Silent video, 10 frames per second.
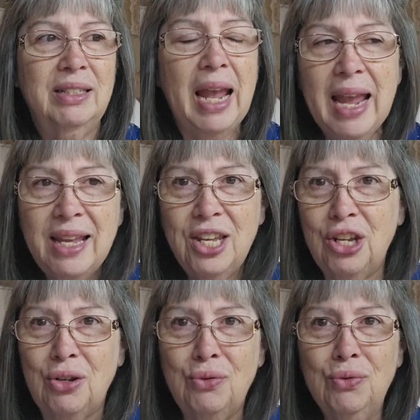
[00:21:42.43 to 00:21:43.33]
take
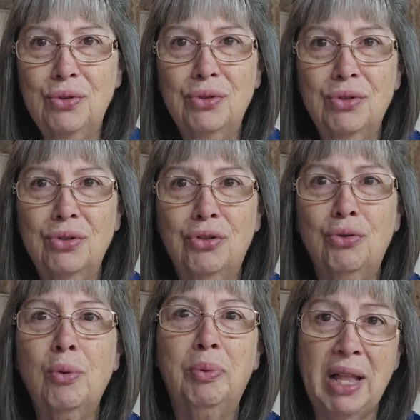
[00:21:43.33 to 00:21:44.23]
you
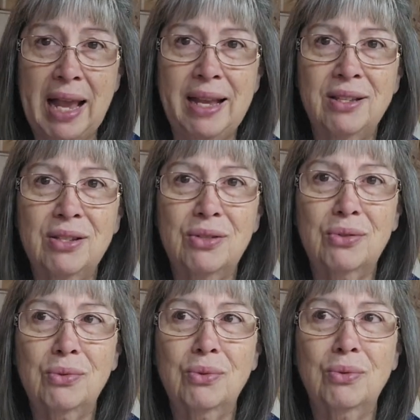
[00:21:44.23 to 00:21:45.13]
to a
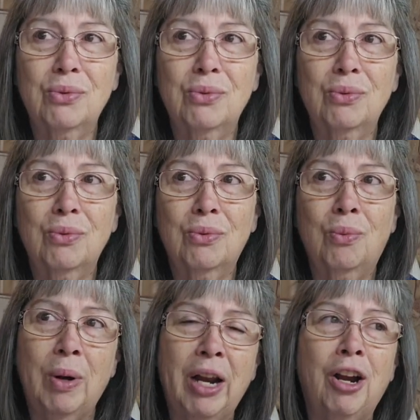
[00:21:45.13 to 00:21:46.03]
place
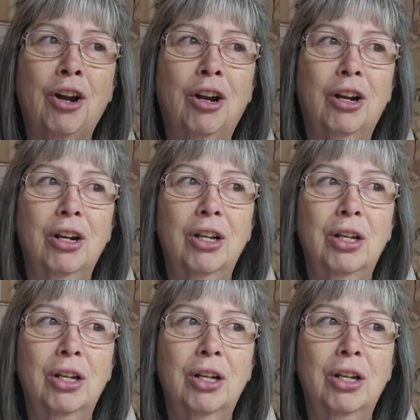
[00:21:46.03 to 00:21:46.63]
where,